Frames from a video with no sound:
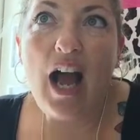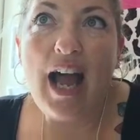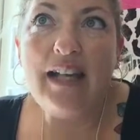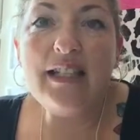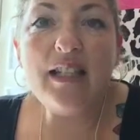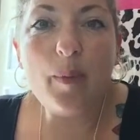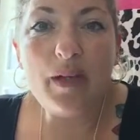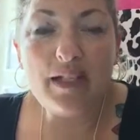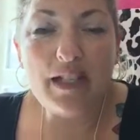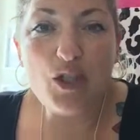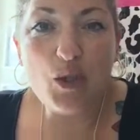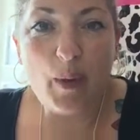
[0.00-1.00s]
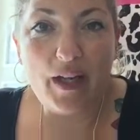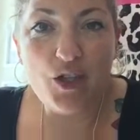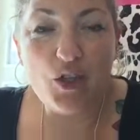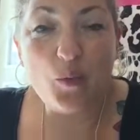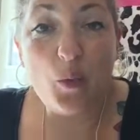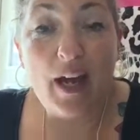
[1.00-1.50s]
ended up in a
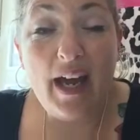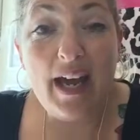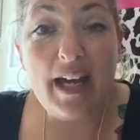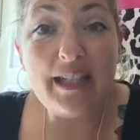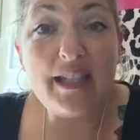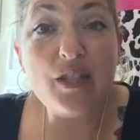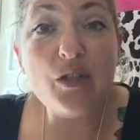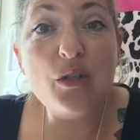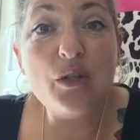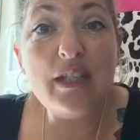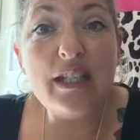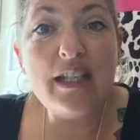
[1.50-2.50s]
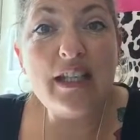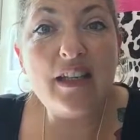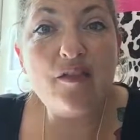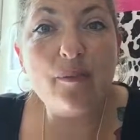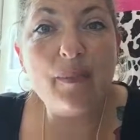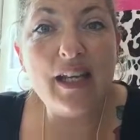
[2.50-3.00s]
situation where it still didn't
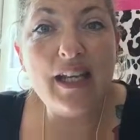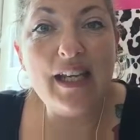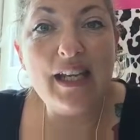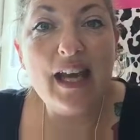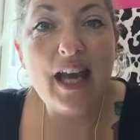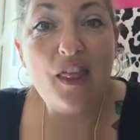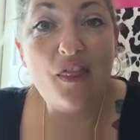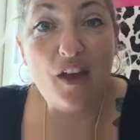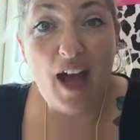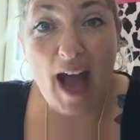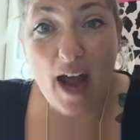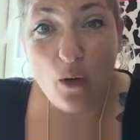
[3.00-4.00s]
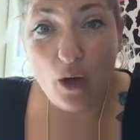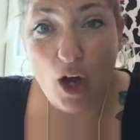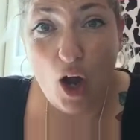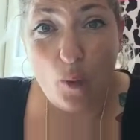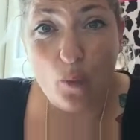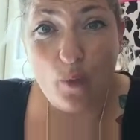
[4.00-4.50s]
give me the
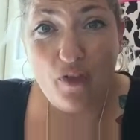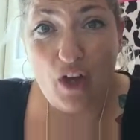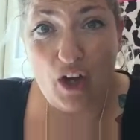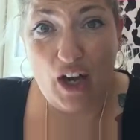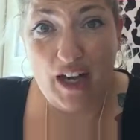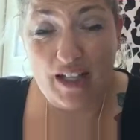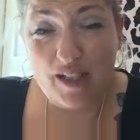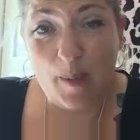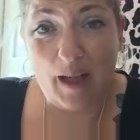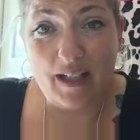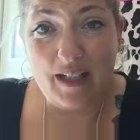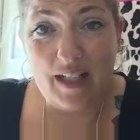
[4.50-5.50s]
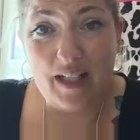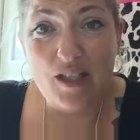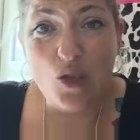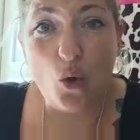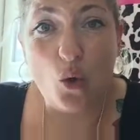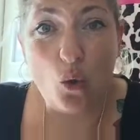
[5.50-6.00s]
outcome that I
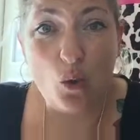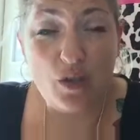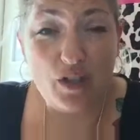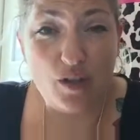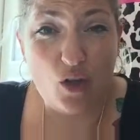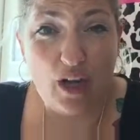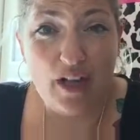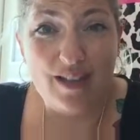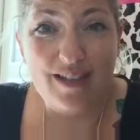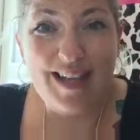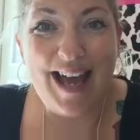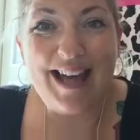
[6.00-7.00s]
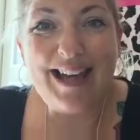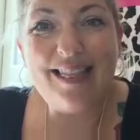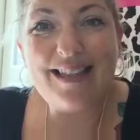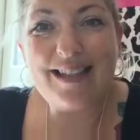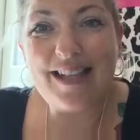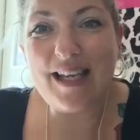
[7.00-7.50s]
expected or desired, and at
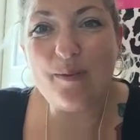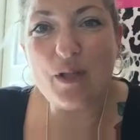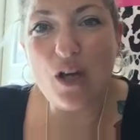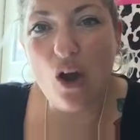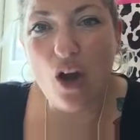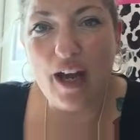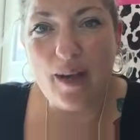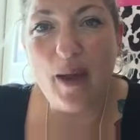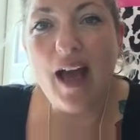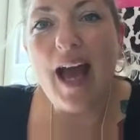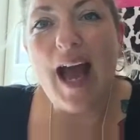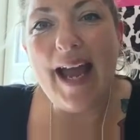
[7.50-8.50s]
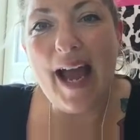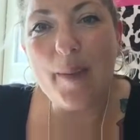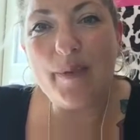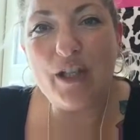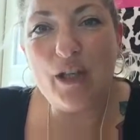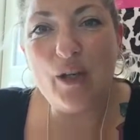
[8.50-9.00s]
the same time I
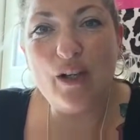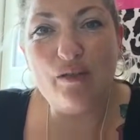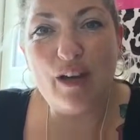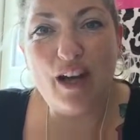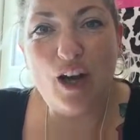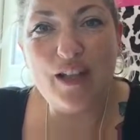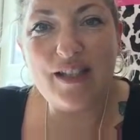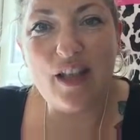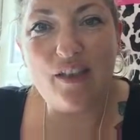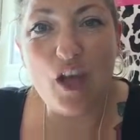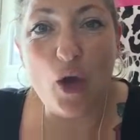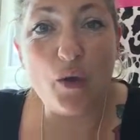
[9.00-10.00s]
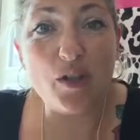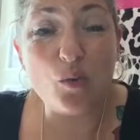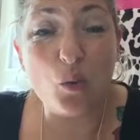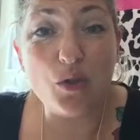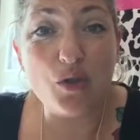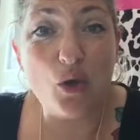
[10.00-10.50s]
absolutely realised that the onus
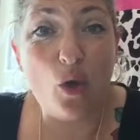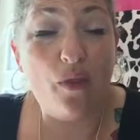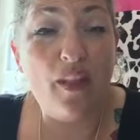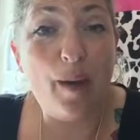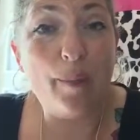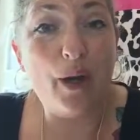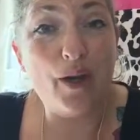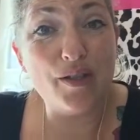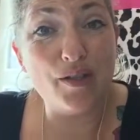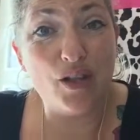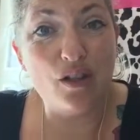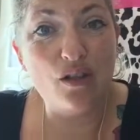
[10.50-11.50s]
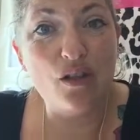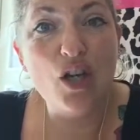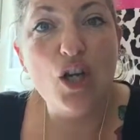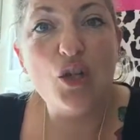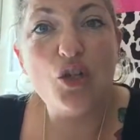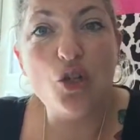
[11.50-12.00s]
wasn't on that person
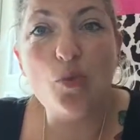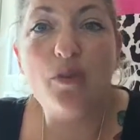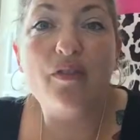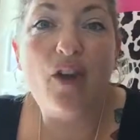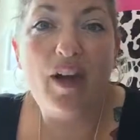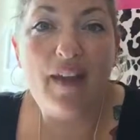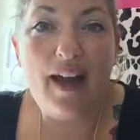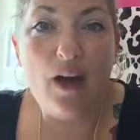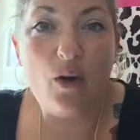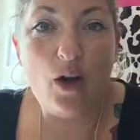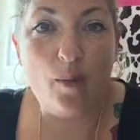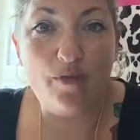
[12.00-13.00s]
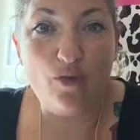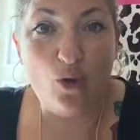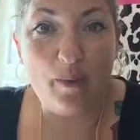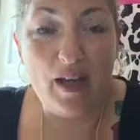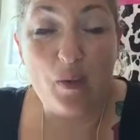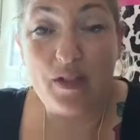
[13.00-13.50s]
to provide that outcome for
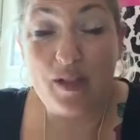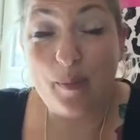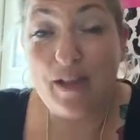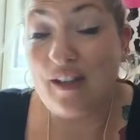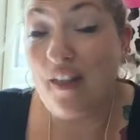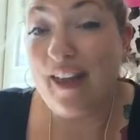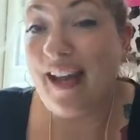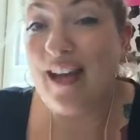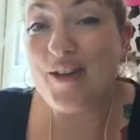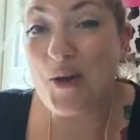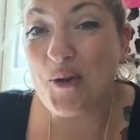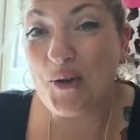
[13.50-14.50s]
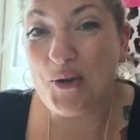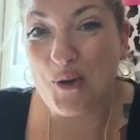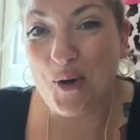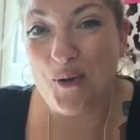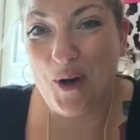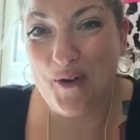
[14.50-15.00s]
me. It was something that they had no
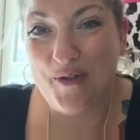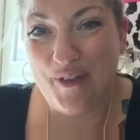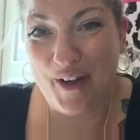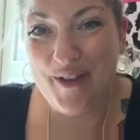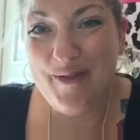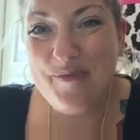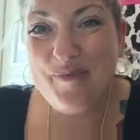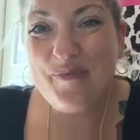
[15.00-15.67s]
control over.